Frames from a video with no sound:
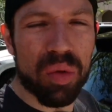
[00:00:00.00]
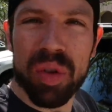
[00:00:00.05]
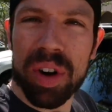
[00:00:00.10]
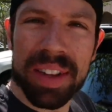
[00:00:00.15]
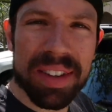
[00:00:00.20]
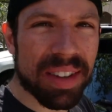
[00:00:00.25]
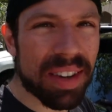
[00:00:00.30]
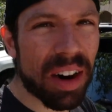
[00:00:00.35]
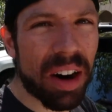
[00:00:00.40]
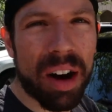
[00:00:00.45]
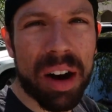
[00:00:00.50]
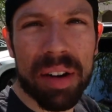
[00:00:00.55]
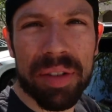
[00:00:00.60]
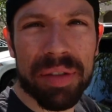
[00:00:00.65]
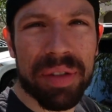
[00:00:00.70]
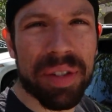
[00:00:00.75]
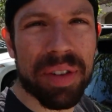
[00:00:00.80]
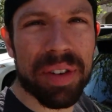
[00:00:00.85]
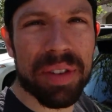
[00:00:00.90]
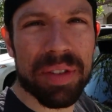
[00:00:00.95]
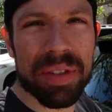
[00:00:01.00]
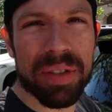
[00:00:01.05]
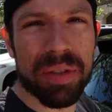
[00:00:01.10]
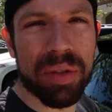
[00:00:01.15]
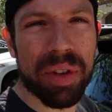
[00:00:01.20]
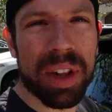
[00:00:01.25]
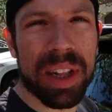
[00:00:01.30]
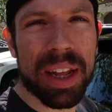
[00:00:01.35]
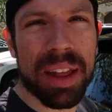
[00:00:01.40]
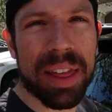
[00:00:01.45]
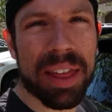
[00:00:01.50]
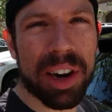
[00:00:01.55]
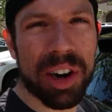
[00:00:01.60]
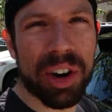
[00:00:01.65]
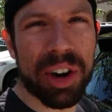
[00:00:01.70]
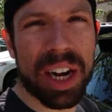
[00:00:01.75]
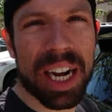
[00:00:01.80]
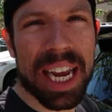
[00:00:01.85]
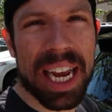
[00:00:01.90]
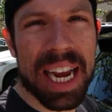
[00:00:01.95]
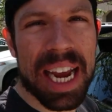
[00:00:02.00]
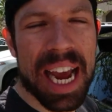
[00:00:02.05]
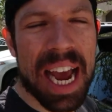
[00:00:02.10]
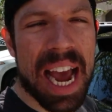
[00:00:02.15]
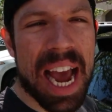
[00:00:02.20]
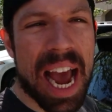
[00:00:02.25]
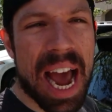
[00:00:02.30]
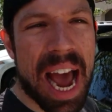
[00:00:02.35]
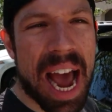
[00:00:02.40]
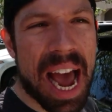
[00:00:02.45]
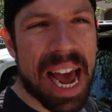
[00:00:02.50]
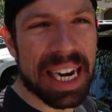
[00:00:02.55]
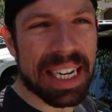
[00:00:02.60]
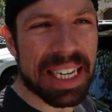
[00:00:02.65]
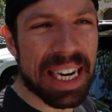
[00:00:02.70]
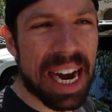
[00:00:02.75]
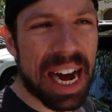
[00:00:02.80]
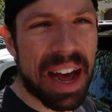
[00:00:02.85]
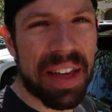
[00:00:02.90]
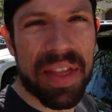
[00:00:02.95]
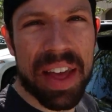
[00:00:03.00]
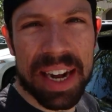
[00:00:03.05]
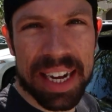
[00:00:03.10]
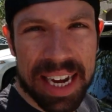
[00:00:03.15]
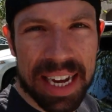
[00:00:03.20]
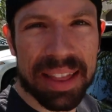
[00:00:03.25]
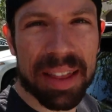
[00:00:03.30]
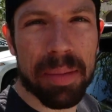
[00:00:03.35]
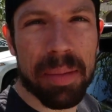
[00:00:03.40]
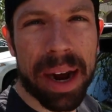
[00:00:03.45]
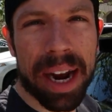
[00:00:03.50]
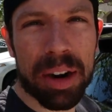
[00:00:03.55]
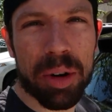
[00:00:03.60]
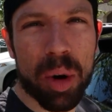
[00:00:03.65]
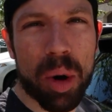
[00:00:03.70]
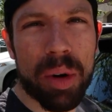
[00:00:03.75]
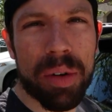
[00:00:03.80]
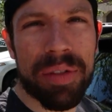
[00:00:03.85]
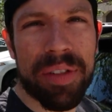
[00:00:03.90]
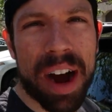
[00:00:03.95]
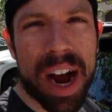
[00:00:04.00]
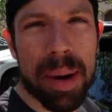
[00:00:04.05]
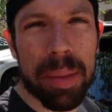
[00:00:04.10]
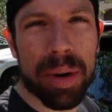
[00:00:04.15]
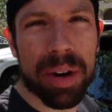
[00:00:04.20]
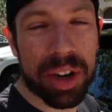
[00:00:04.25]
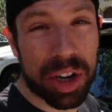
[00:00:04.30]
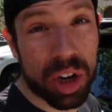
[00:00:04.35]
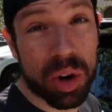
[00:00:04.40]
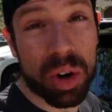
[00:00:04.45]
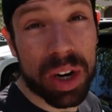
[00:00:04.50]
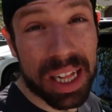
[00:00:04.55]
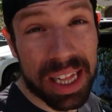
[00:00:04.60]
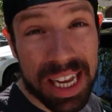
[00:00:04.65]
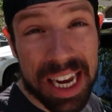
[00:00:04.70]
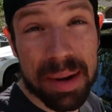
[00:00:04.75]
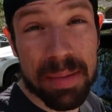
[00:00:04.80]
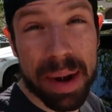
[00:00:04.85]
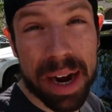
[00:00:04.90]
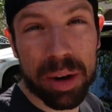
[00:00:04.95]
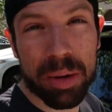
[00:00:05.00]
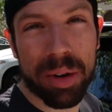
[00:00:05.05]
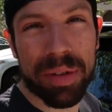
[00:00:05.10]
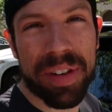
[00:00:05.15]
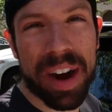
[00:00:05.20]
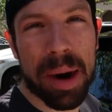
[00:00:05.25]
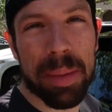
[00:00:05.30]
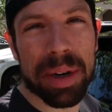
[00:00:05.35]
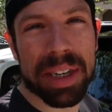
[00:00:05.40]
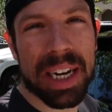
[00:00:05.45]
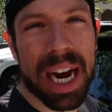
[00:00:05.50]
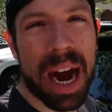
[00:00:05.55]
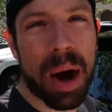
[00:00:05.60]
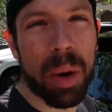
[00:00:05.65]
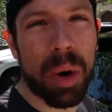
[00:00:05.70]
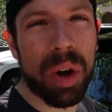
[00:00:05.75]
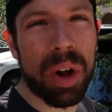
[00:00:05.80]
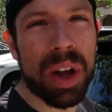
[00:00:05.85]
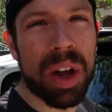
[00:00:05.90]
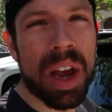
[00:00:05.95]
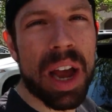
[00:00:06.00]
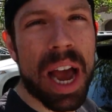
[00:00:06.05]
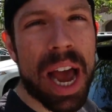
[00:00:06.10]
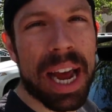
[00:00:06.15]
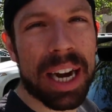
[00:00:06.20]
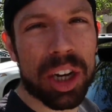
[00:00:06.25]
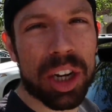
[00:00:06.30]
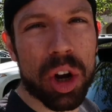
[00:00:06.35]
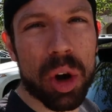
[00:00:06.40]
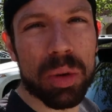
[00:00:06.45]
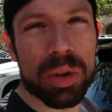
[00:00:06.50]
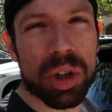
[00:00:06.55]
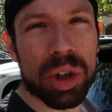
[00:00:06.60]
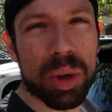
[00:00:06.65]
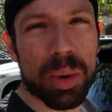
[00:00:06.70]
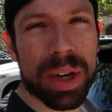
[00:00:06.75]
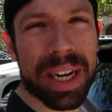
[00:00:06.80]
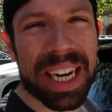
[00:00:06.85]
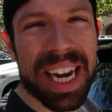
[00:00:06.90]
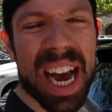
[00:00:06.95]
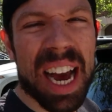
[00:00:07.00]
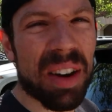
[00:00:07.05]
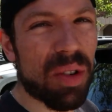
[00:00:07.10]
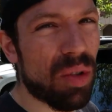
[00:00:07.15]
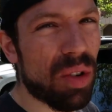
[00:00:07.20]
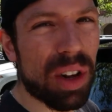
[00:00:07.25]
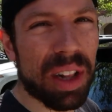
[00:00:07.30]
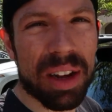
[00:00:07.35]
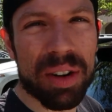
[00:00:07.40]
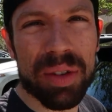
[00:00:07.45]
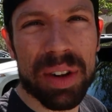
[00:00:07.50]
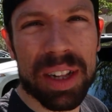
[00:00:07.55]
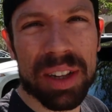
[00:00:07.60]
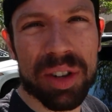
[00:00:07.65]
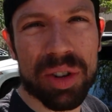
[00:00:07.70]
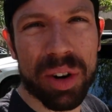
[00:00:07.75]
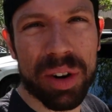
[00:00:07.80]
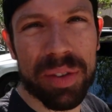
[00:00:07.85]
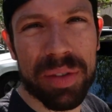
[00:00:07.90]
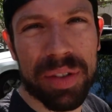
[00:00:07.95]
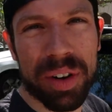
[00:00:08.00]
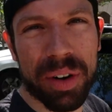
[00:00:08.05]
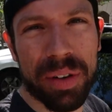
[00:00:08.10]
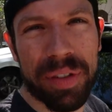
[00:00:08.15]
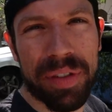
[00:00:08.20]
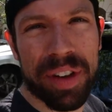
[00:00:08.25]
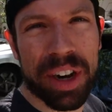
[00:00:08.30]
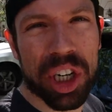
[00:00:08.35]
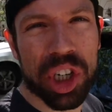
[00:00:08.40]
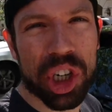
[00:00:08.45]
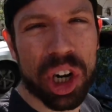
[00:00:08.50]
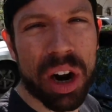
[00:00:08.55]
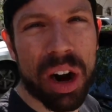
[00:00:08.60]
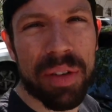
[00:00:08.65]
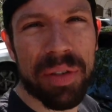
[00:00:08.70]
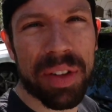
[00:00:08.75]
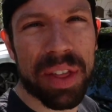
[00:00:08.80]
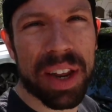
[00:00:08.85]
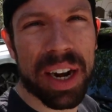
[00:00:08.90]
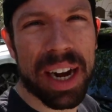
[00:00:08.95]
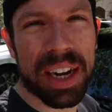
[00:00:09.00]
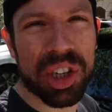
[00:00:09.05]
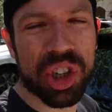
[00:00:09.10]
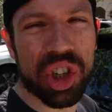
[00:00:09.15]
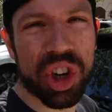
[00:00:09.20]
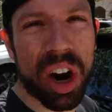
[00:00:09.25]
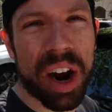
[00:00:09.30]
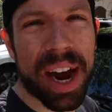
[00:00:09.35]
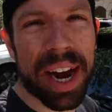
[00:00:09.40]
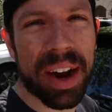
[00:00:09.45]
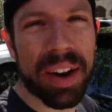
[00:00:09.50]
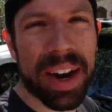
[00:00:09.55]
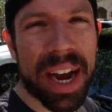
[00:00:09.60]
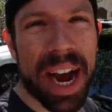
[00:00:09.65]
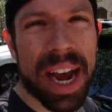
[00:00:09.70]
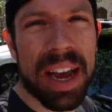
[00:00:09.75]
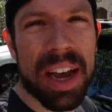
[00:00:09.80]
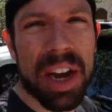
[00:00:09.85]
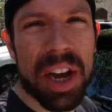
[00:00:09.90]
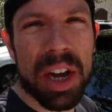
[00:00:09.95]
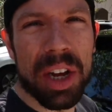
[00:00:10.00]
Rinse it off really thoroughly, and then get the microfiber, you know, clean microfiber towel, and go to it again, really, really sort of, you know, finish it off with a nice drying, okay?